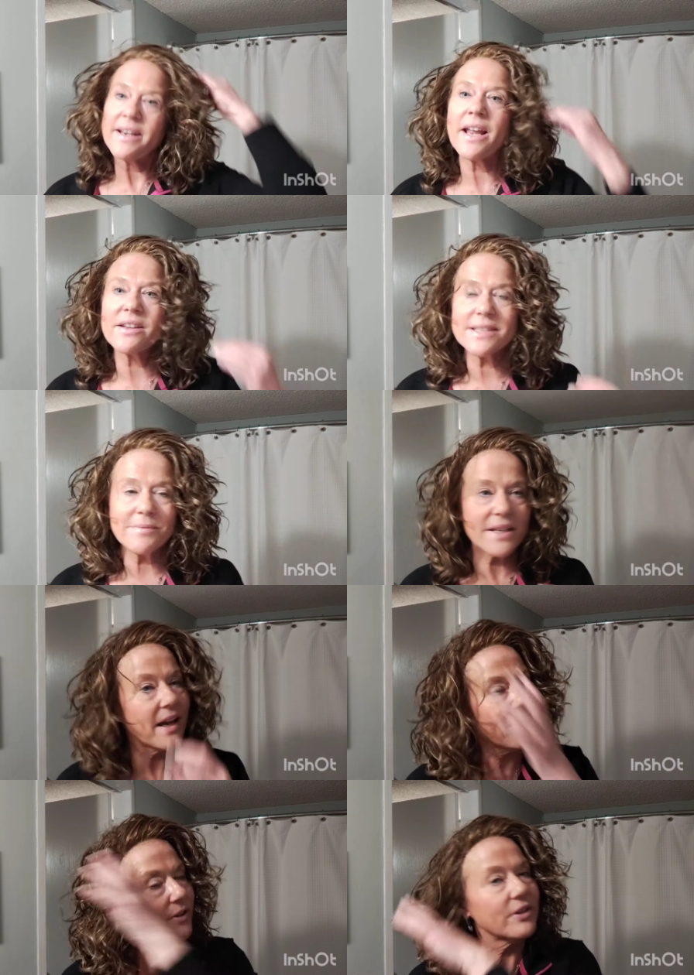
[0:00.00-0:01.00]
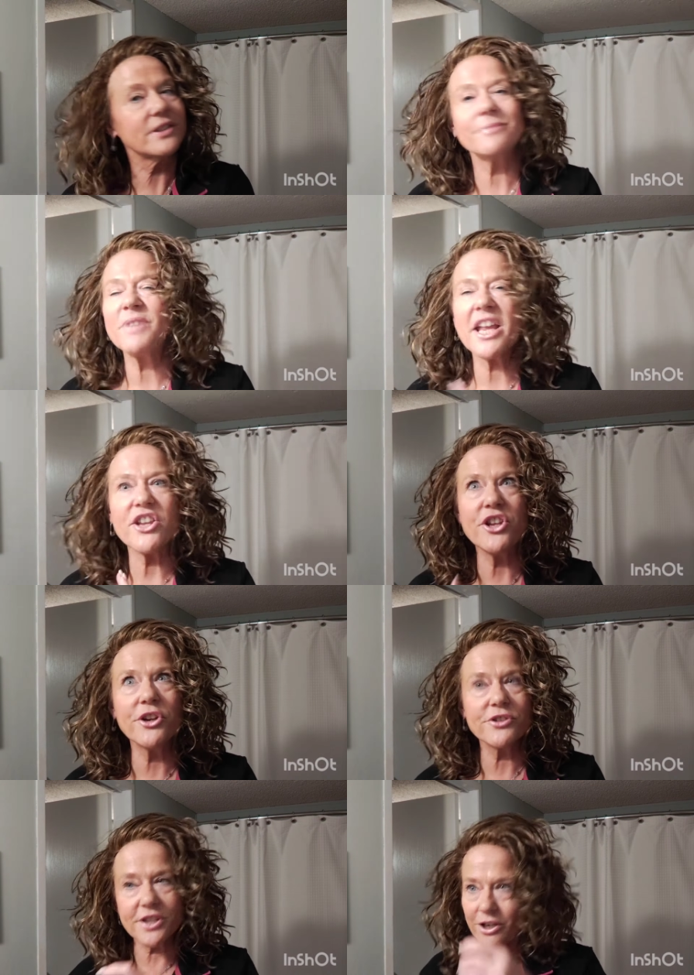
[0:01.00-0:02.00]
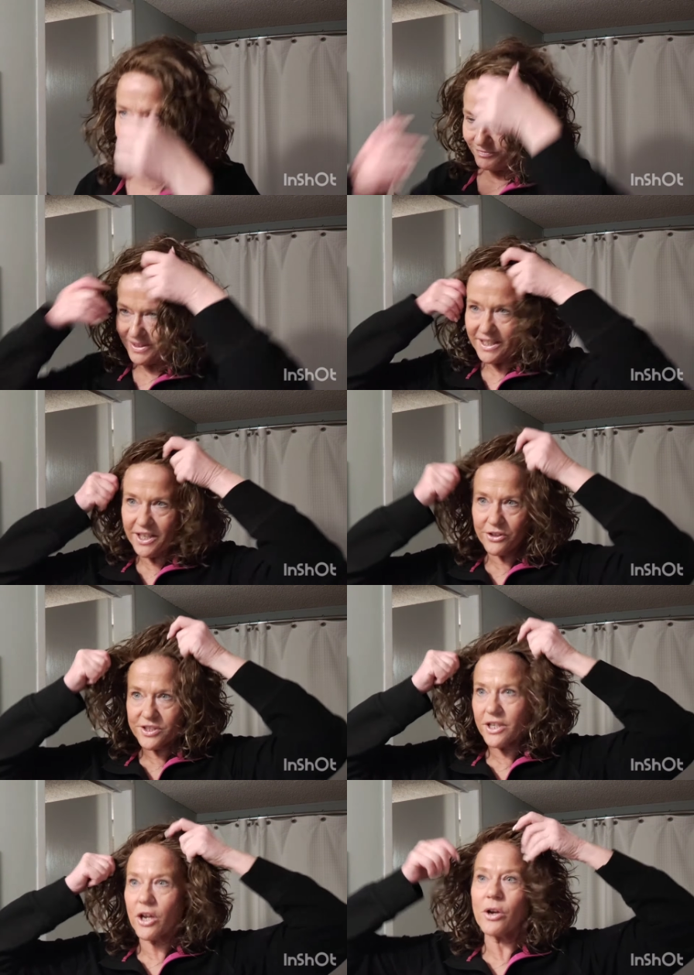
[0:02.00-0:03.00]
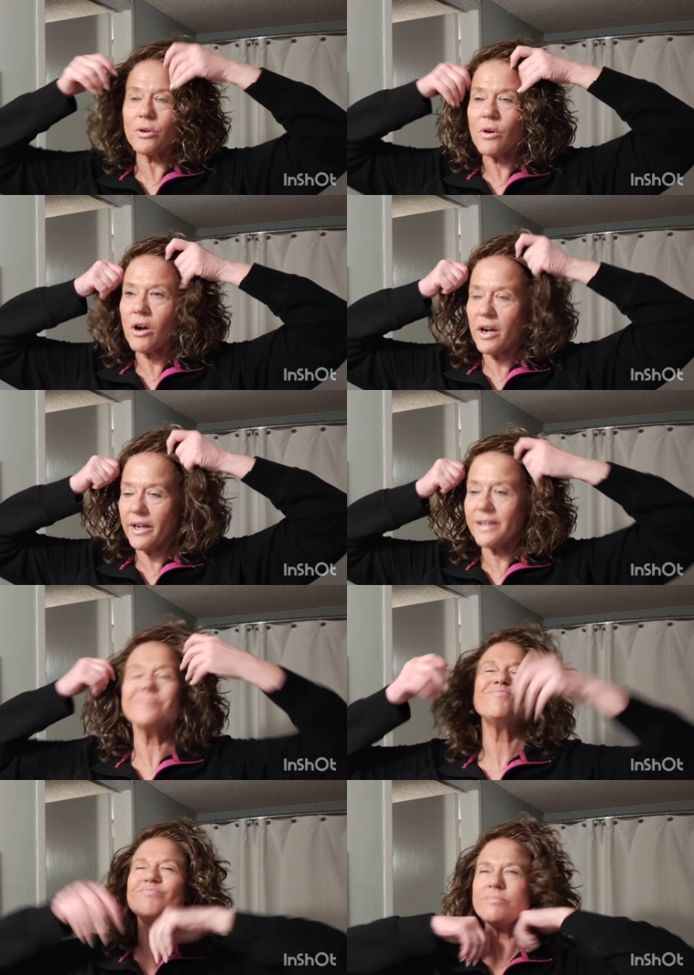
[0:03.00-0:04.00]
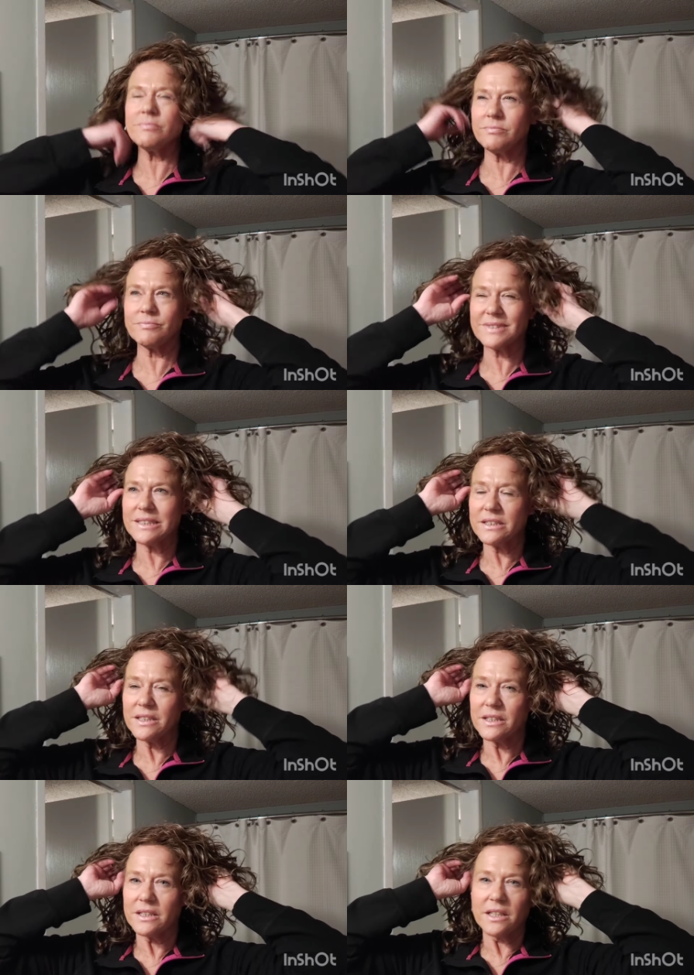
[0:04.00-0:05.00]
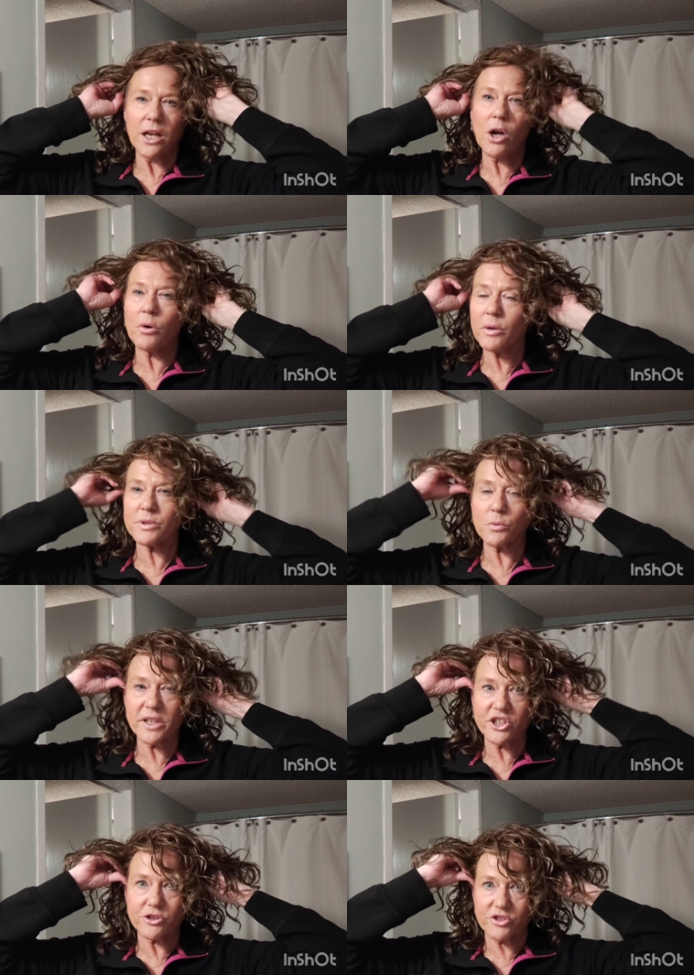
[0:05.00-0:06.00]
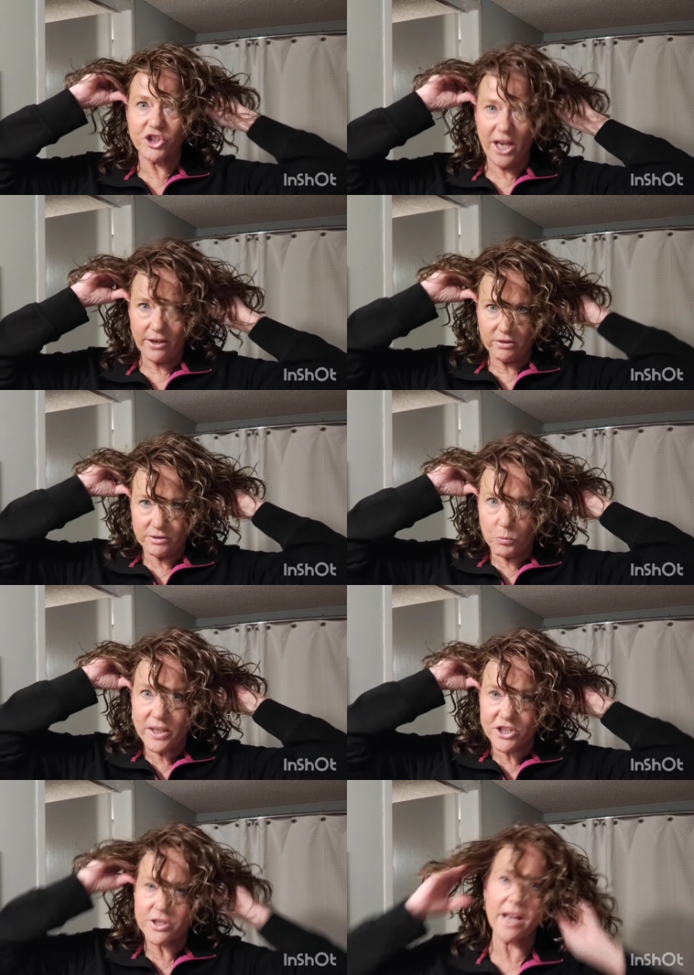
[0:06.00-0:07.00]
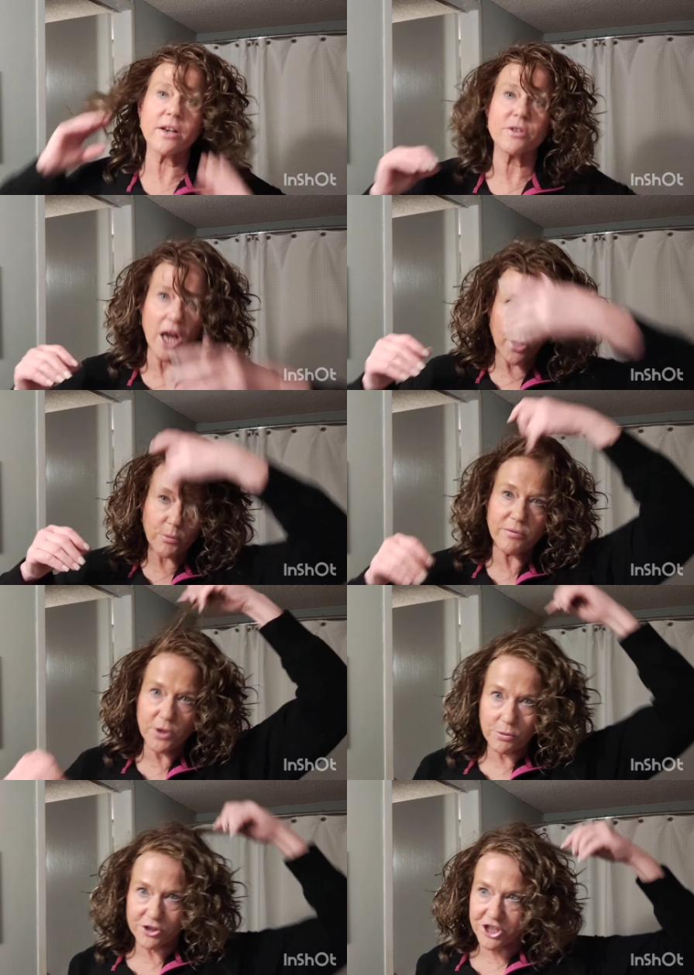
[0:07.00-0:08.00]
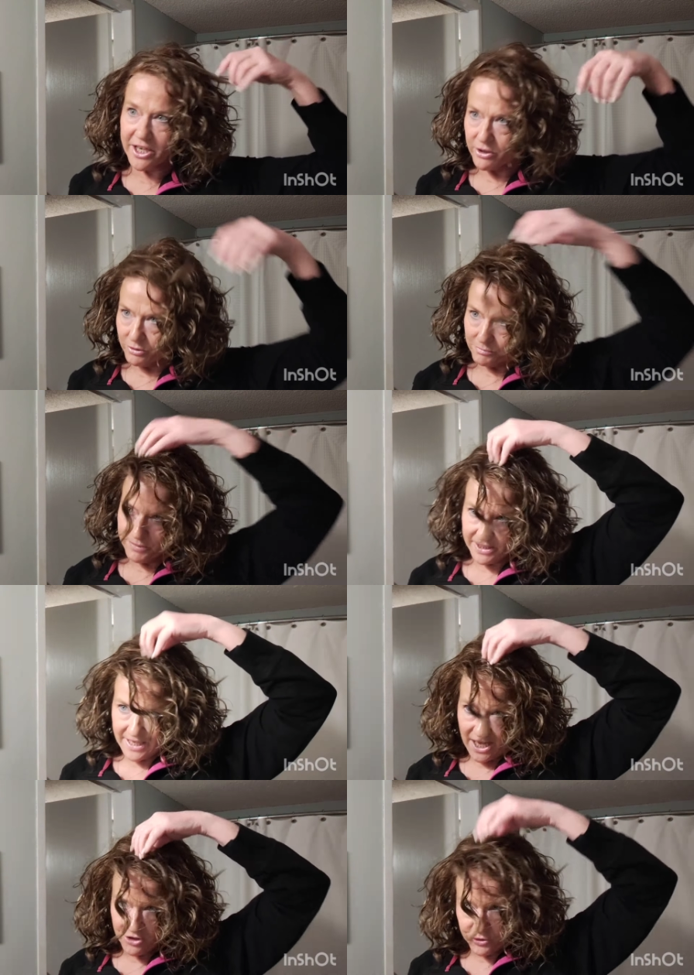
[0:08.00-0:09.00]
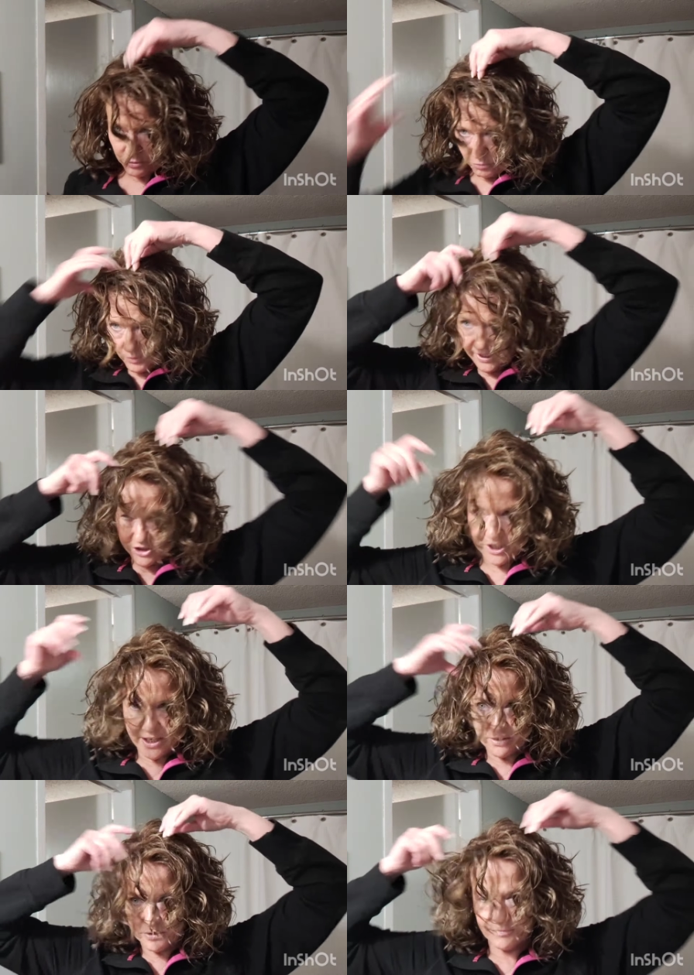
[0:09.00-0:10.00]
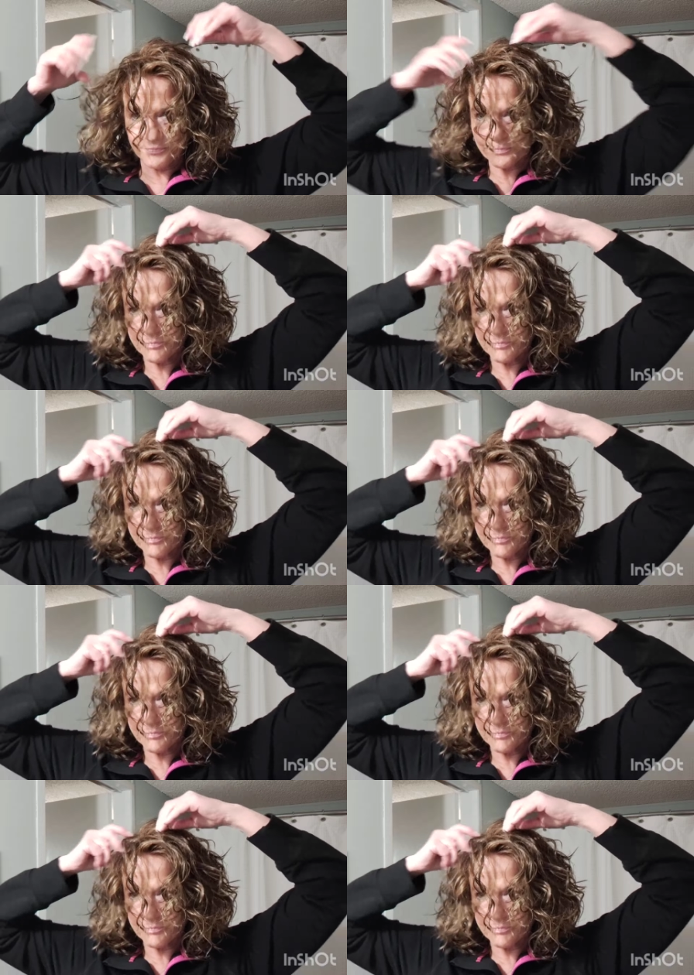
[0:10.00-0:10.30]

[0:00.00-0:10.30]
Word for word: Now, something I learned years ago, years ago on, mm, oh, it was a wig channel, wig, not a, not a reviewer channel, but an actual wig channel.